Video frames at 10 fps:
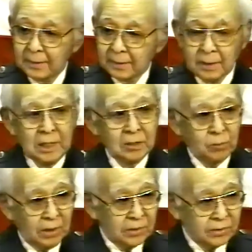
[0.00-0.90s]

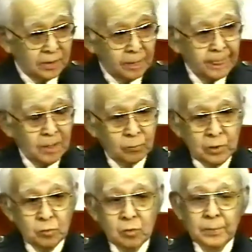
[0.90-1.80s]
Likewise,
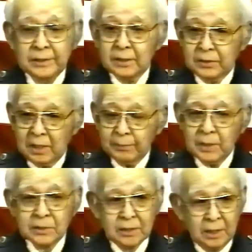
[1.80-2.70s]
we knew about the
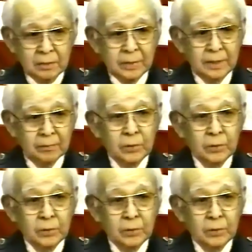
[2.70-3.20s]
Japanese enemy.